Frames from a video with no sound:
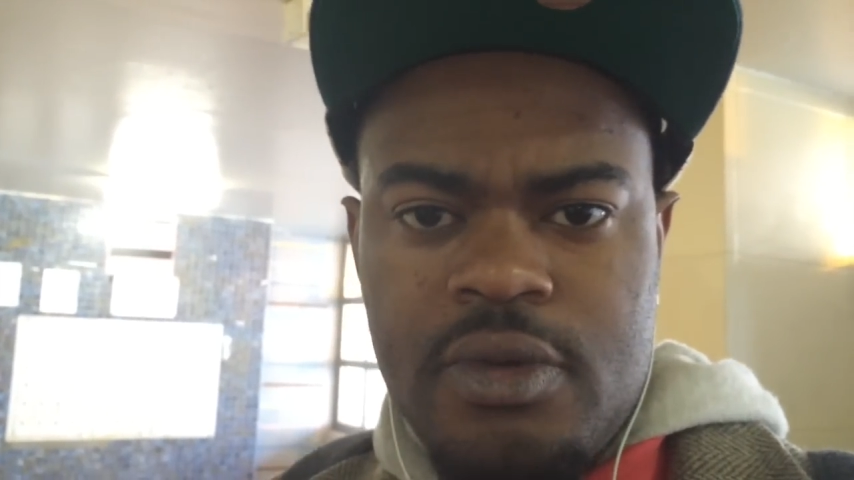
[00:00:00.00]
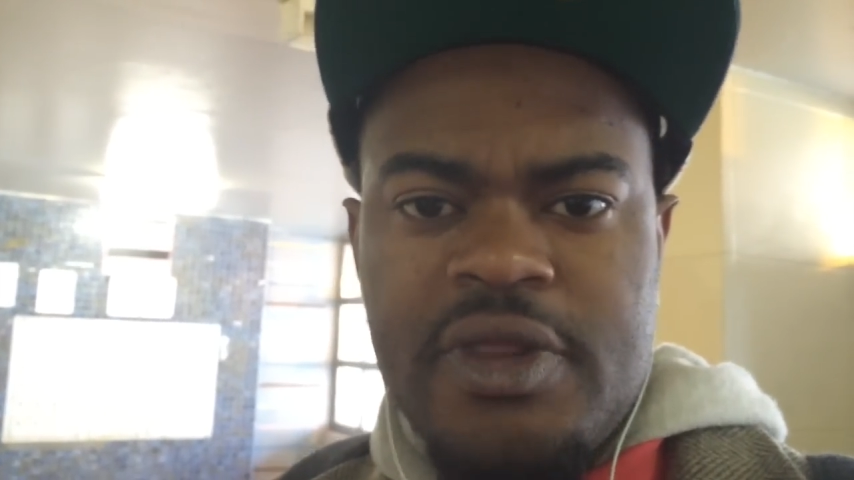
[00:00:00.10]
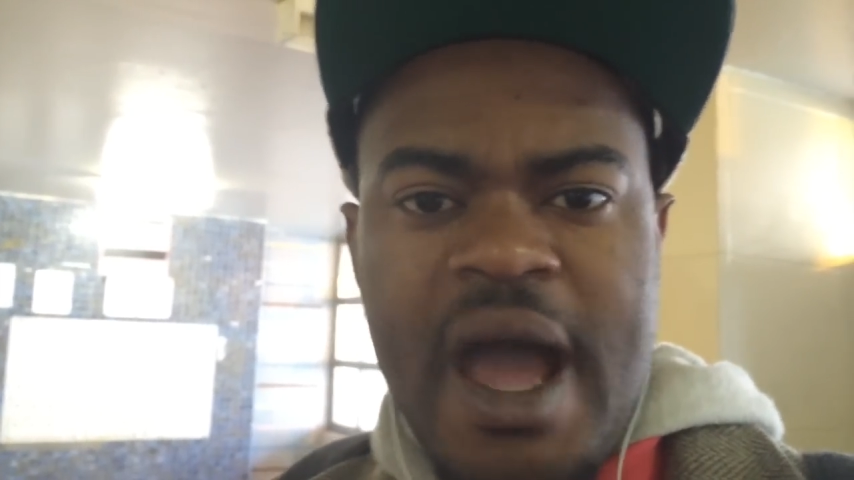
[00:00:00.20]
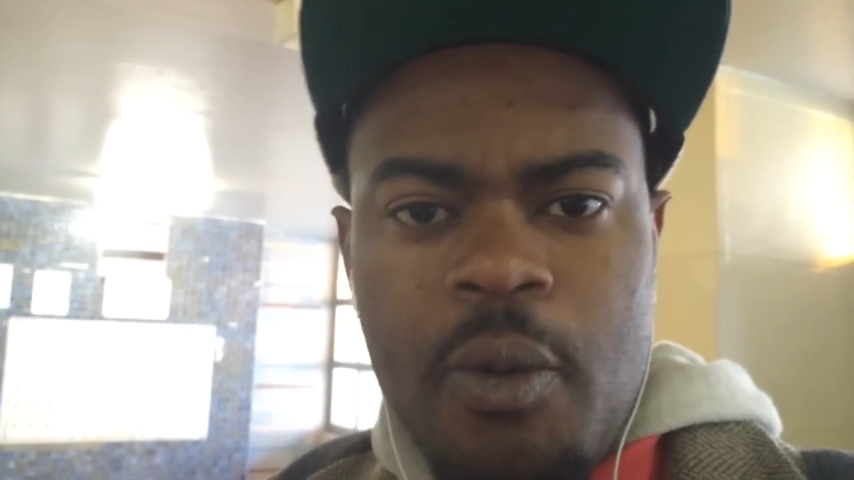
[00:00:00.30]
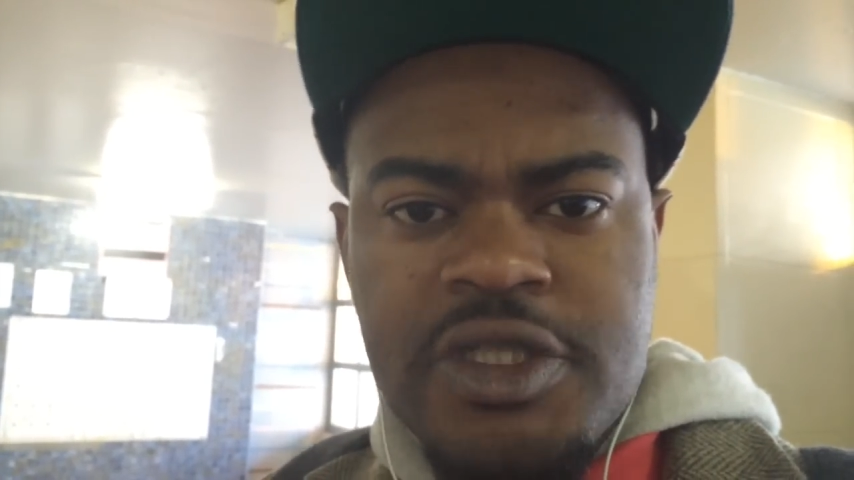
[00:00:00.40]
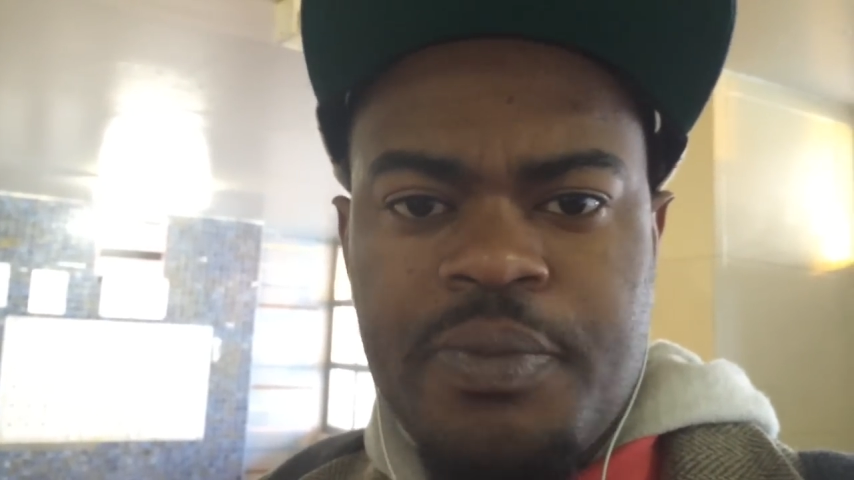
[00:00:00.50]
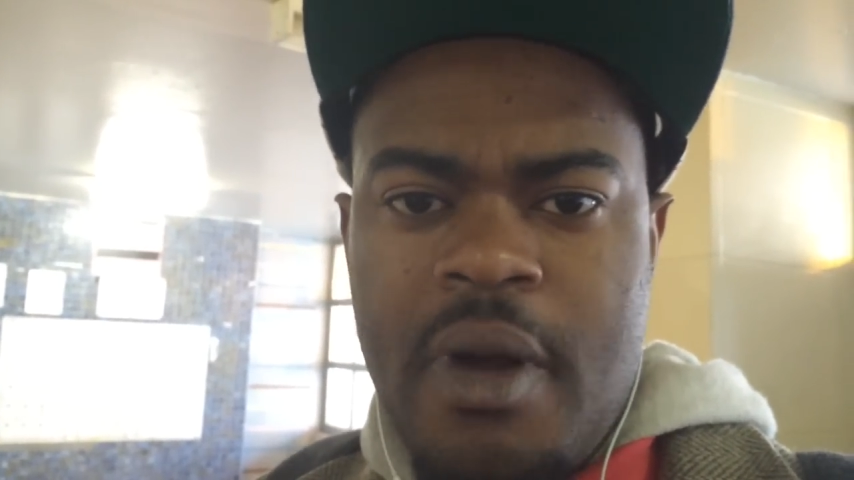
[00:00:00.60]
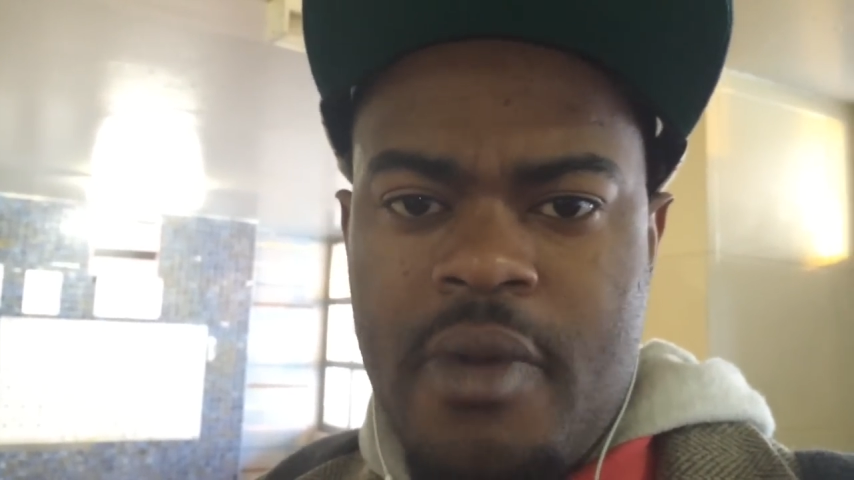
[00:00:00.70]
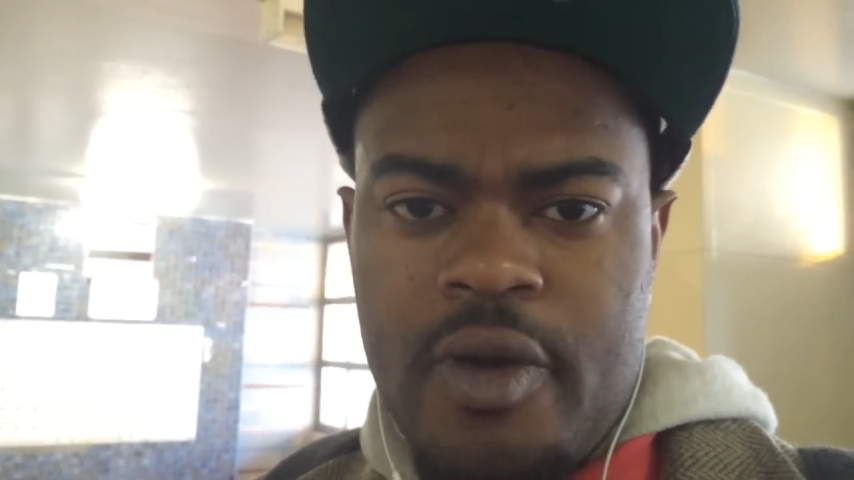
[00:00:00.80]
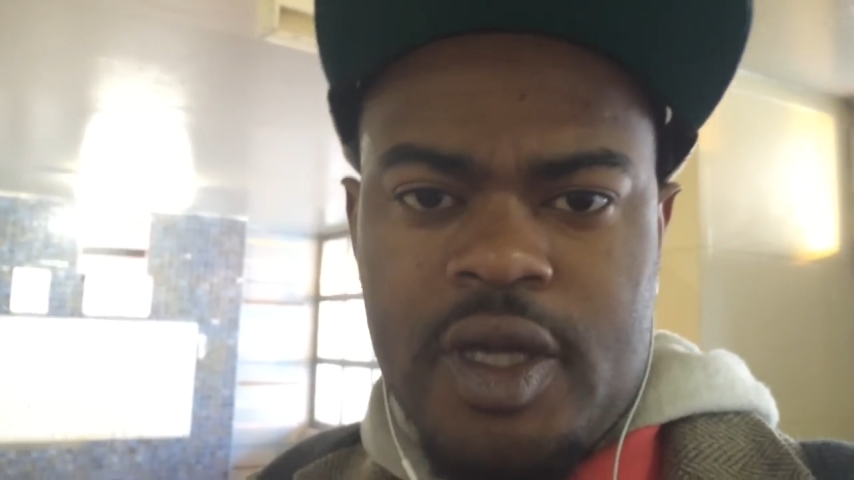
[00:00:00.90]
That was the
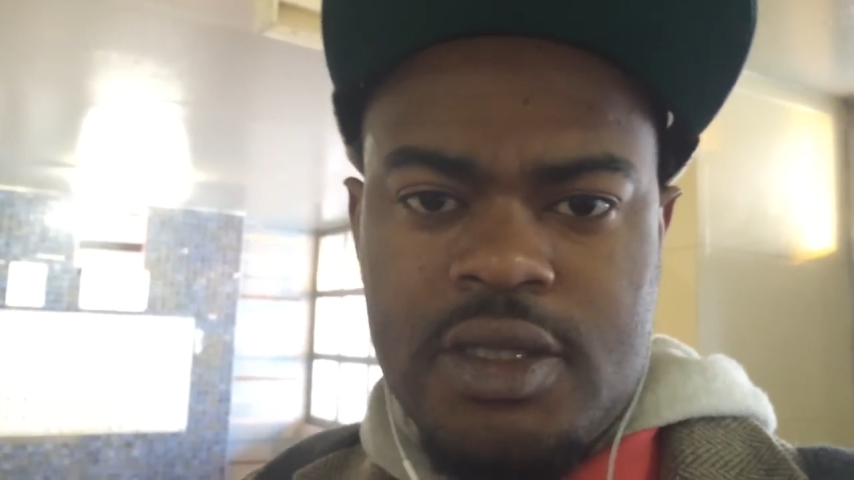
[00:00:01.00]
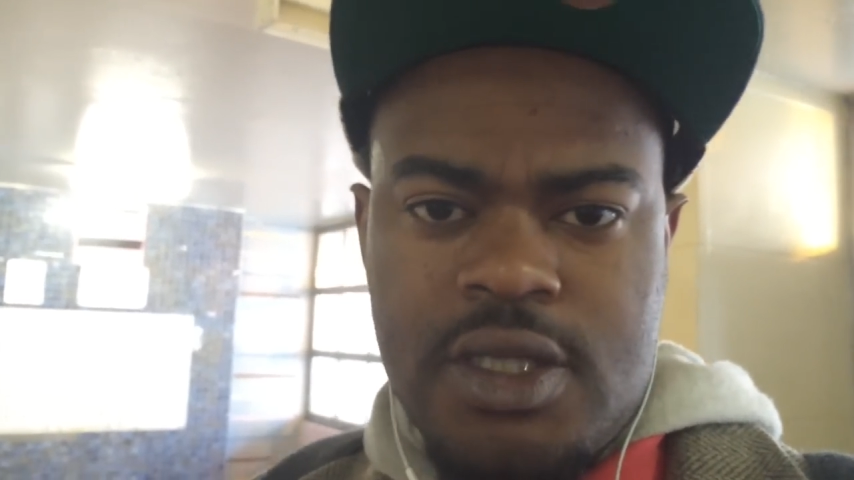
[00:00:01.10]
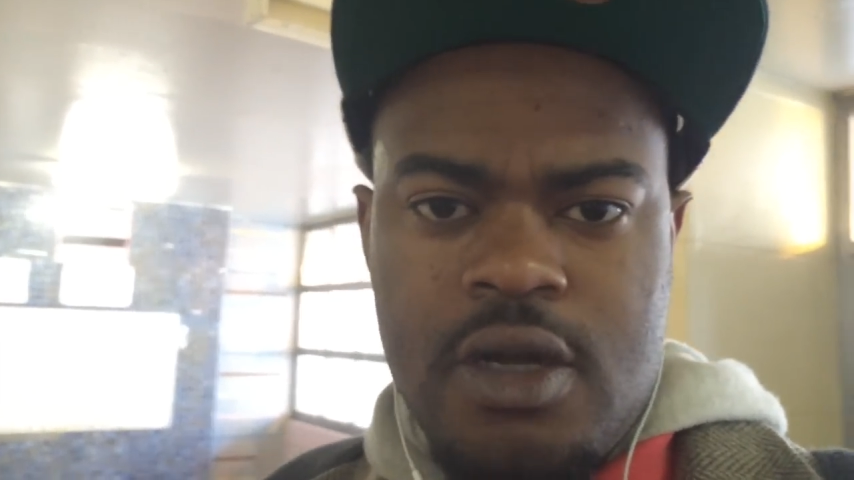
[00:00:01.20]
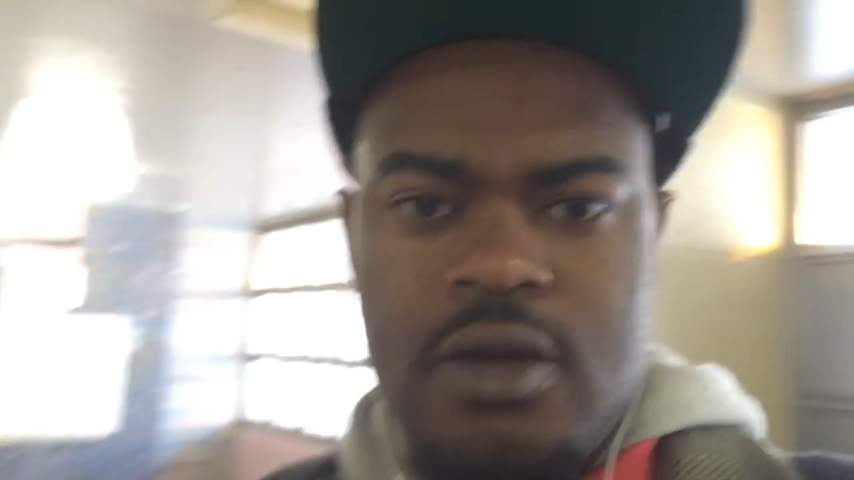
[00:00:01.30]
primary concern.